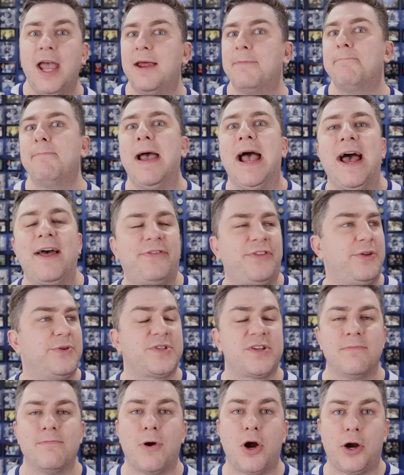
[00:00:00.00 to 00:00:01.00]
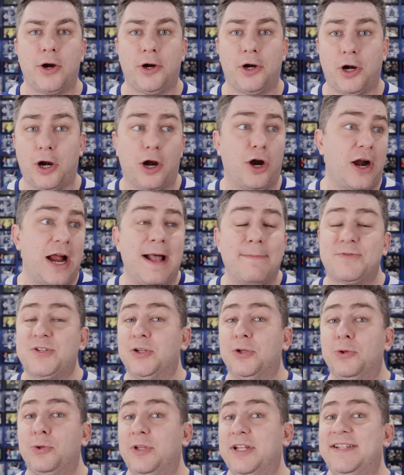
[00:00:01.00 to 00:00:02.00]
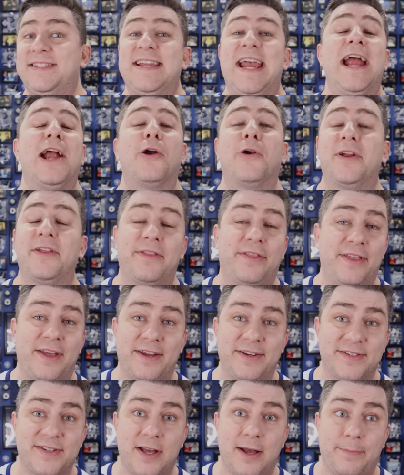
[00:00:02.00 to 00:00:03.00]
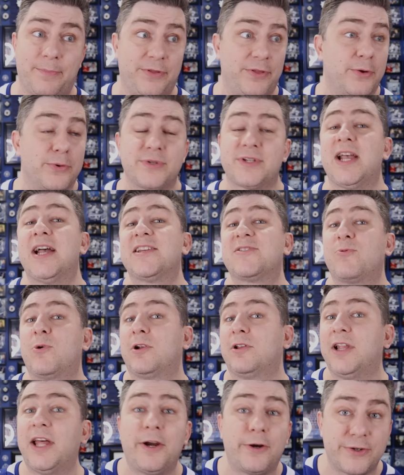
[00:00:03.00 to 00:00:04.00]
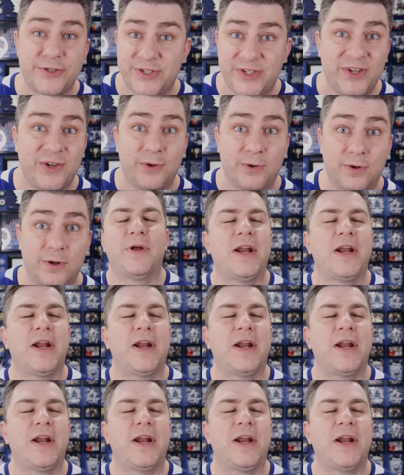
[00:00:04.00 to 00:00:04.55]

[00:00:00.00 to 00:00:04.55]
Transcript: and Matthews and Marner are absolutely tearing things up, and those guys wear letters too.